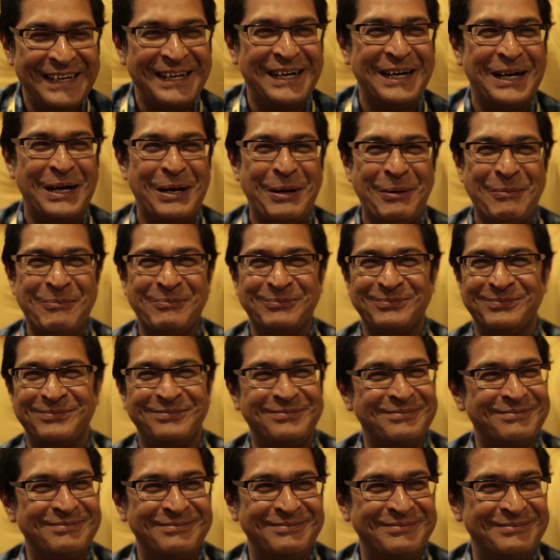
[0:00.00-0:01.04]

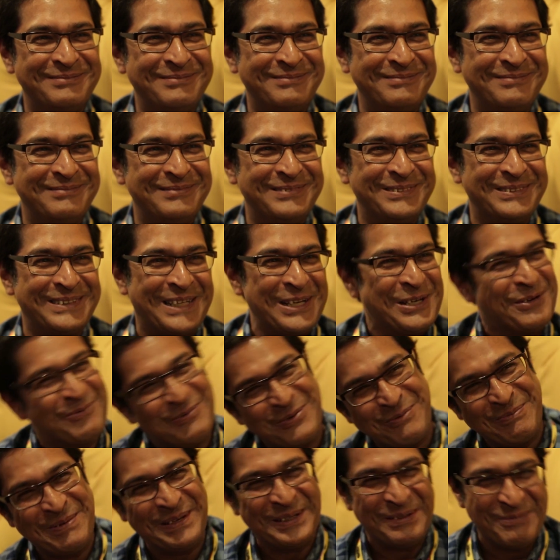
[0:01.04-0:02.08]
can you
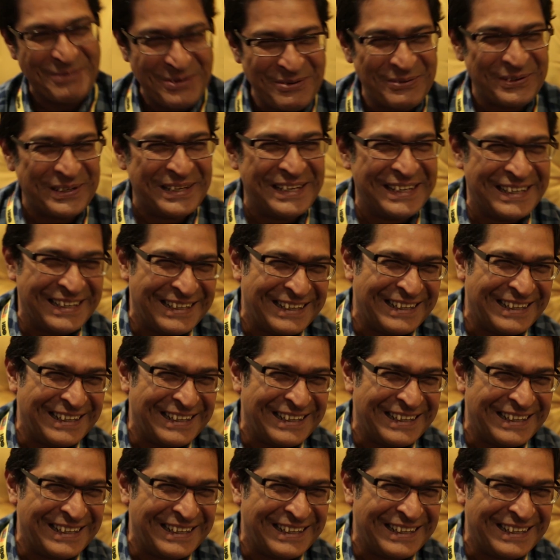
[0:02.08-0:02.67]
put me in the movie?